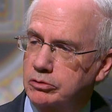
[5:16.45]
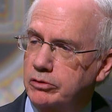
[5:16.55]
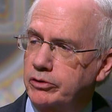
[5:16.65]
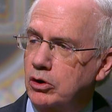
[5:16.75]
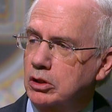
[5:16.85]
for
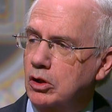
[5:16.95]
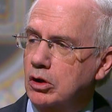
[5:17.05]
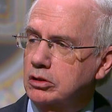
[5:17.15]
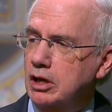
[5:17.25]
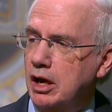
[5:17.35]
a very
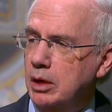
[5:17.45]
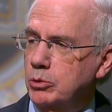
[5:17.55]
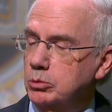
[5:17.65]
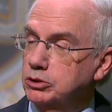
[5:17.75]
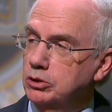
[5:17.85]
long time
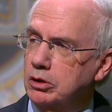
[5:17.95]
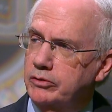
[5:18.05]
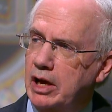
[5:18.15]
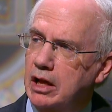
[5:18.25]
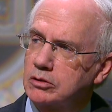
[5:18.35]
it was sort
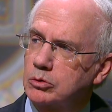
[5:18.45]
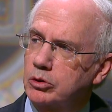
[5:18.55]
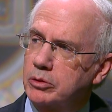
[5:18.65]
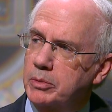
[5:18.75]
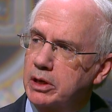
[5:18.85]
of
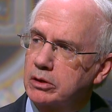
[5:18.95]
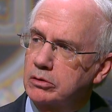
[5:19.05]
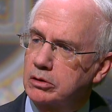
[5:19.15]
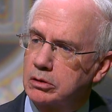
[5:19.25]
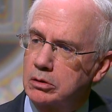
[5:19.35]
algorithmic.
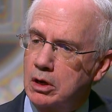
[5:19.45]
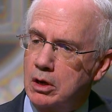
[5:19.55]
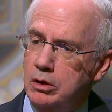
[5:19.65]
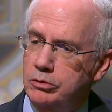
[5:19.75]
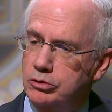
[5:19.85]
You know,
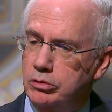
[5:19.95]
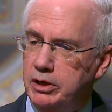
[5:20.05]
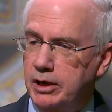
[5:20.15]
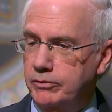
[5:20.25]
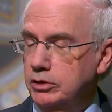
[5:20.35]
you
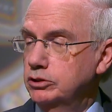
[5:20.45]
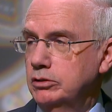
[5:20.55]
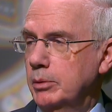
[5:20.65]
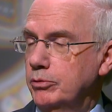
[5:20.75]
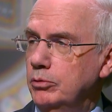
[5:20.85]
treat every
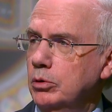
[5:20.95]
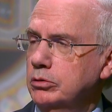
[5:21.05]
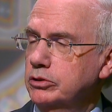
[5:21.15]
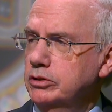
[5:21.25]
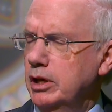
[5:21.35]
strep
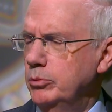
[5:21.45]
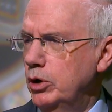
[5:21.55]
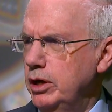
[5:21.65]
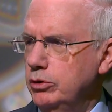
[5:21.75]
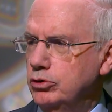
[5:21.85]
throat the same
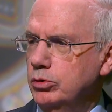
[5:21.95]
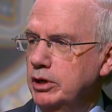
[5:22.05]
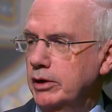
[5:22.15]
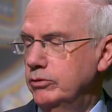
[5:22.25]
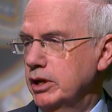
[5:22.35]
way, you
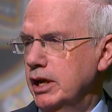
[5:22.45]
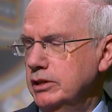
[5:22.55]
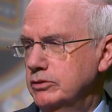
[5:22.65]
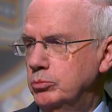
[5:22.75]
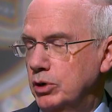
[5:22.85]
treat every
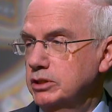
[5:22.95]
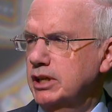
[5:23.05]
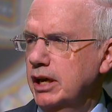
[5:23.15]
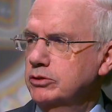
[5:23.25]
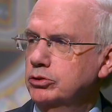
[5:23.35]
case of breast
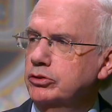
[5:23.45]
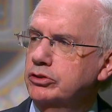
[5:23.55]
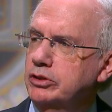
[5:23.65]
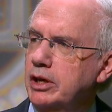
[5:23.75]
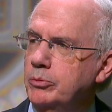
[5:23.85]
cancer the
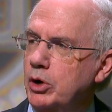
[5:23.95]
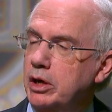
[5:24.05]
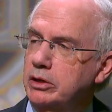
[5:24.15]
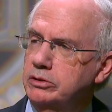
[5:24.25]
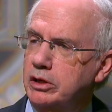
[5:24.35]
same
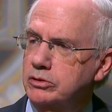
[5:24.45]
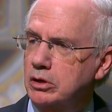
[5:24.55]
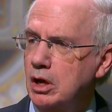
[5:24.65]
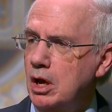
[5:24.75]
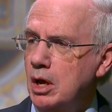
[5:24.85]
way,
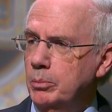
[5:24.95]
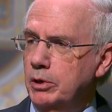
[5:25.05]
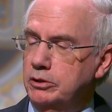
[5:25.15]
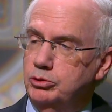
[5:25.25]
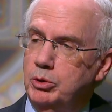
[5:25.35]
etc.
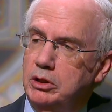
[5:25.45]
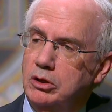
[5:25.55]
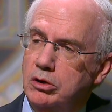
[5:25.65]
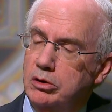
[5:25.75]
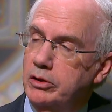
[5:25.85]
But as we
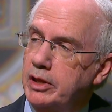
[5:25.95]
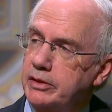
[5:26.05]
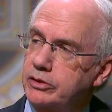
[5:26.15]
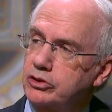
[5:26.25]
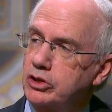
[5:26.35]
learned
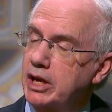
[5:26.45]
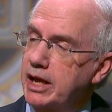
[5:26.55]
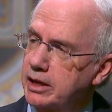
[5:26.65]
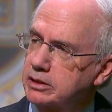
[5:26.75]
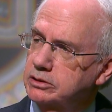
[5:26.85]
that the
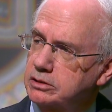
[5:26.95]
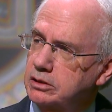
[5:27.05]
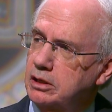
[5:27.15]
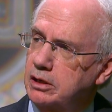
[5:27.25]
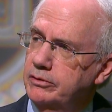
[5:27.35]
genetics
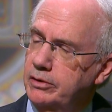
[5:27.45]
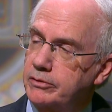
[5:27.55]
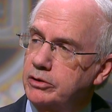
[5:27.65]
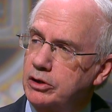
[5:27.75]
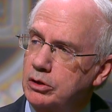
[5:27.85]
of
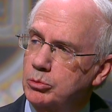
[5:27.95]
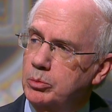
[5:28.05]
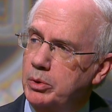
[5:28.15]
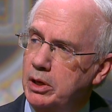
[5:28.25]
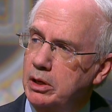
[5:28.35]
every
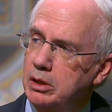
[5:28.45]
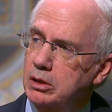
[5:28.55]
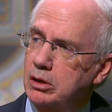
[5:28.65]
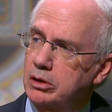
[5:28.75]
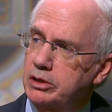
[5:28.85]
human
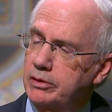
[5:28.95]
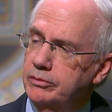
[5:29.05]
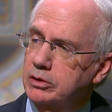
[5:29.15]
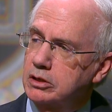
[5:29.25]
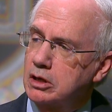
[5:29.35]
being are
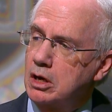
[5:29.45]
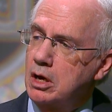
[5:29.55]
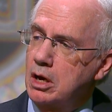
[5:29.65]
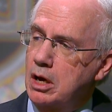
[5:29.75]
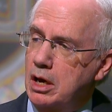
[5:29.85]
different,
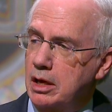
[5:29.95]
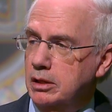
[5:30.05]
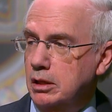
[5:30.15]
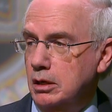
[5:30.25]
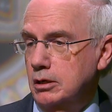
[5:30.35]

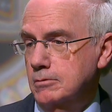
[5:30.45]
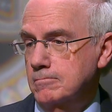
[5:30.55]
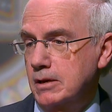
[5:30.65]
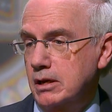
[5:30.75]
and their